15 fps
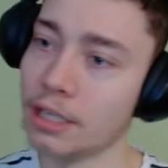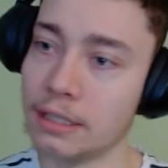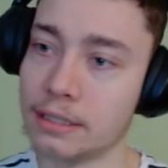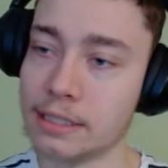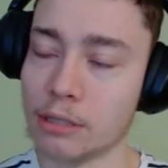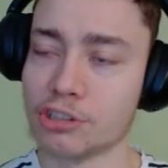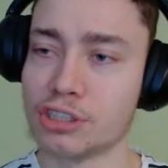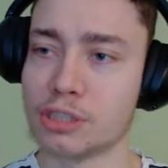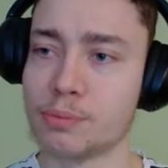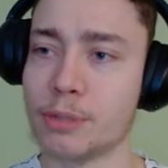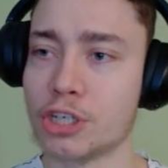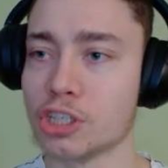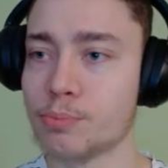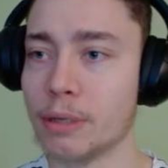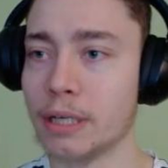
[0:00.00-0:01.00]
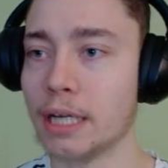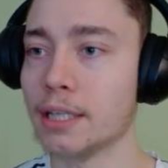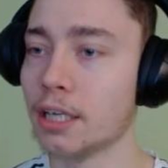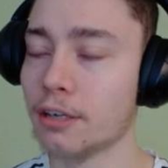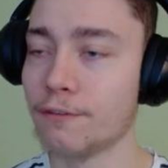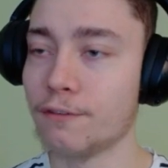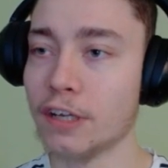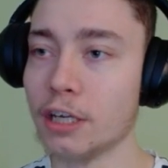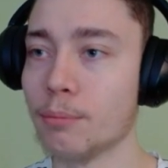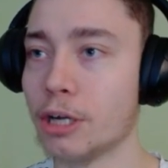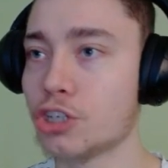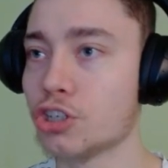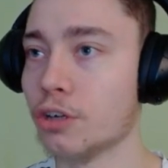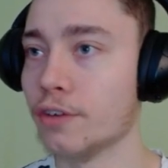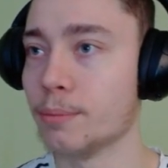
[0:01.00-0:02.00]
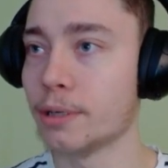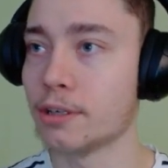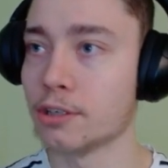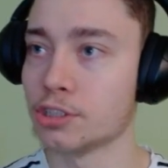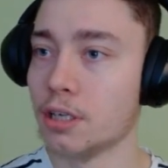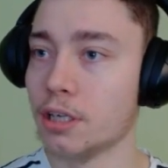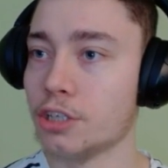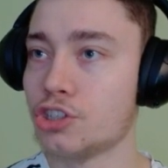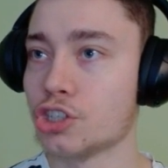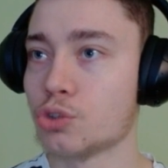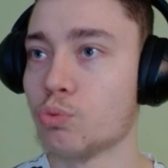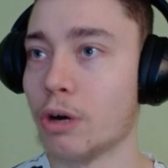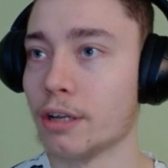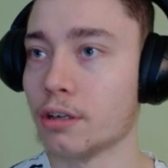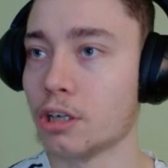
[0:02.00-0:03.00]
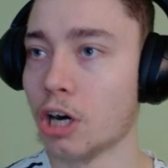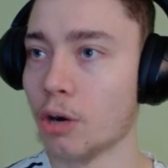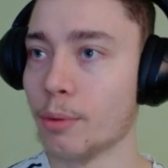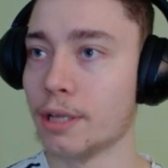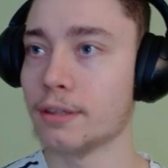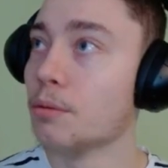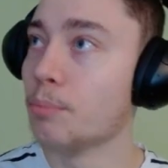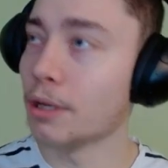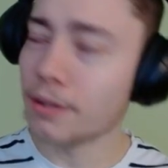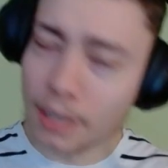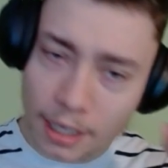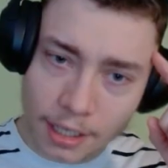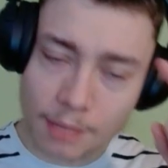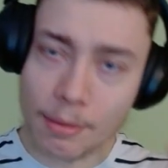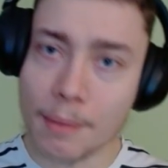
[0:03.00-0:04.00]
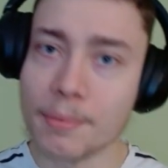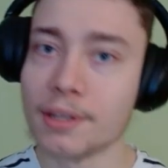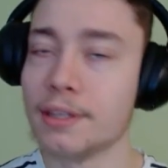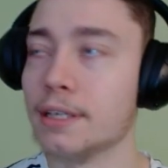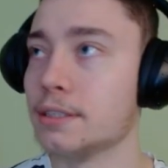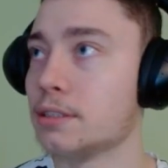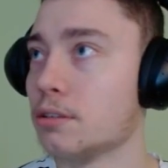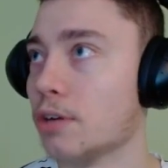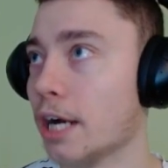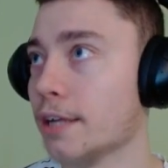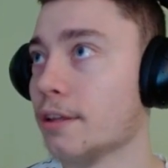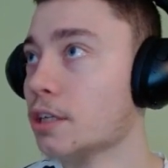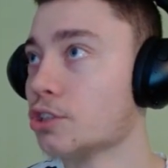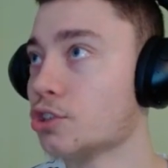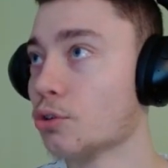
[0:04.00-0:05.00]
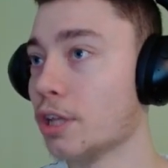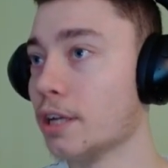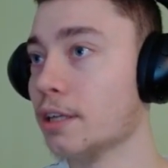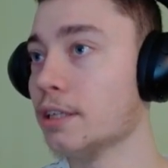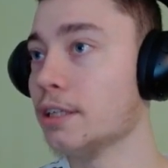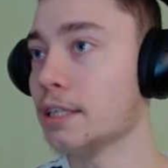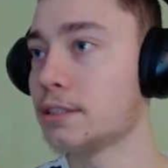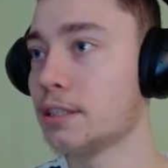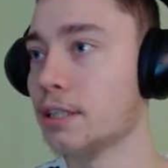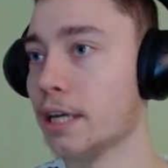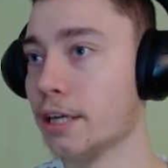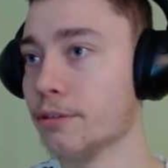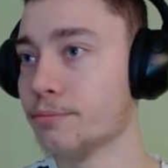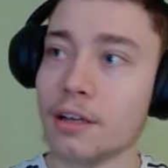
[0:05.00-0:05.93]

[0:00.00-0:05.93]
it sounded suspicious, but I didn't think much of it because it's just one comment, but I remembered this, right? So then yesterday,